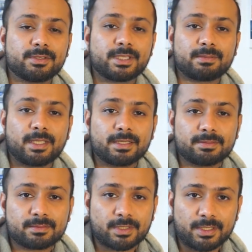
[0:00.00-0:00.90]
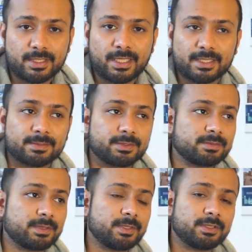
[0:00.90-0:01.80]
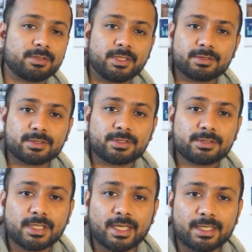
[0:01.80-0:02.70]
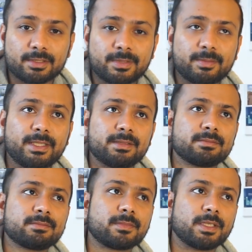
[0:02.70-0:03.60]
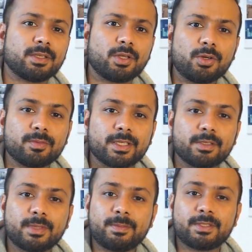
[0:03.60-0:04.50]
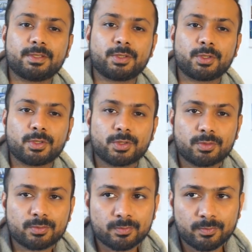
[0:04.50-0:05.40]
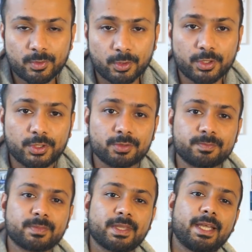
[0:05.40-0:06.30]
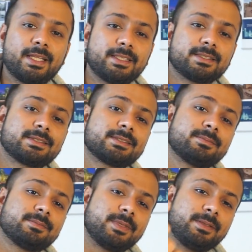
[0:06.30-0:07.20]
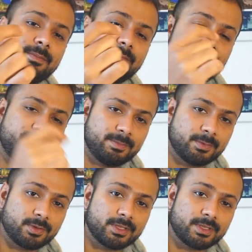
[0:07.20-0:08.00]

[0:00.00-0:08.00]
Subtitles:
some other country, like suppose maybe you're going to Switzerland, or maybe in Norway, or maybe Tokyo, then this will be more.